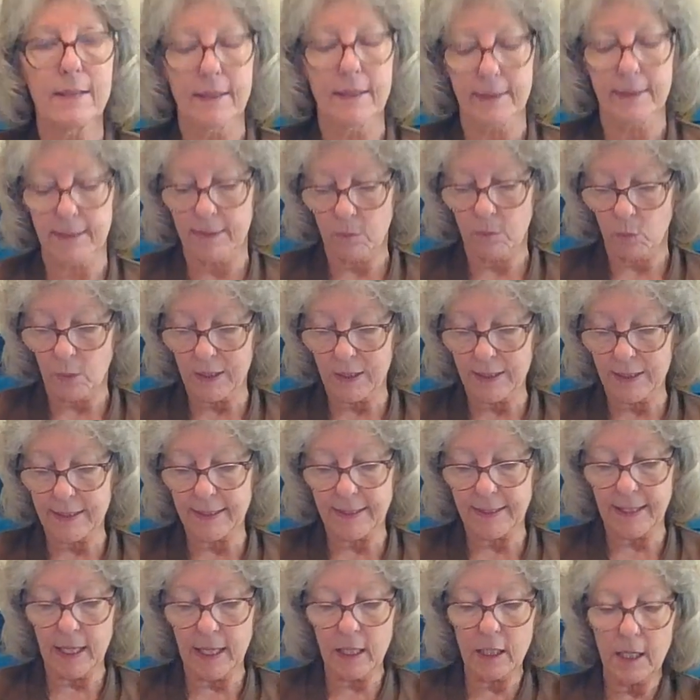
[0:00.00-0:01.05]
this, when
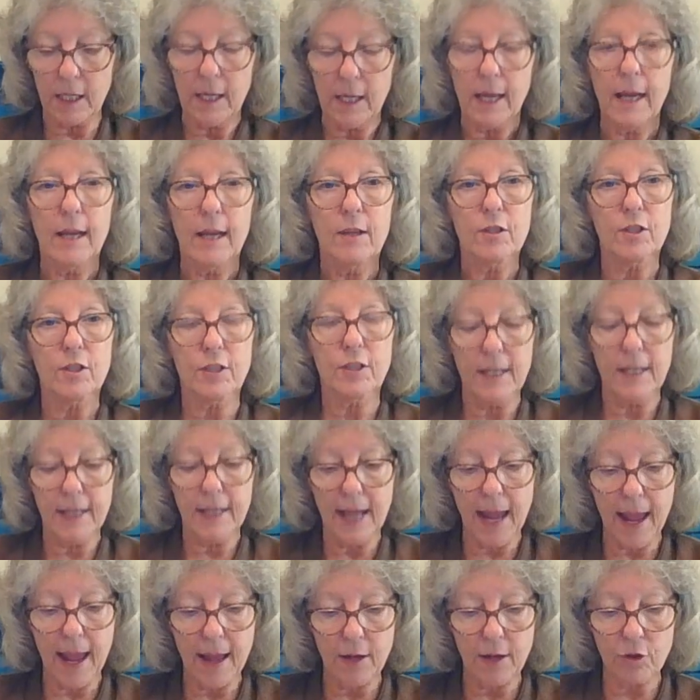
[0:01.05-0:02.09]
sin,
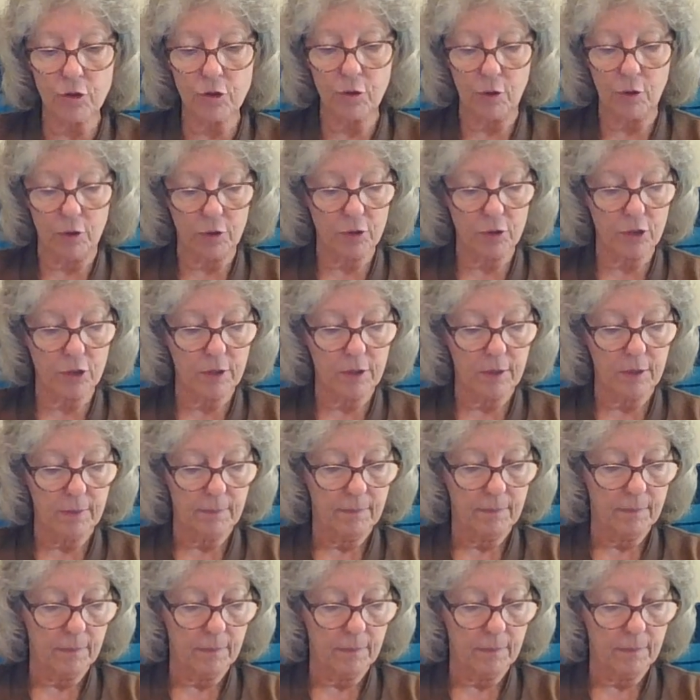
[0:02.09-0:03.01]
sin enters,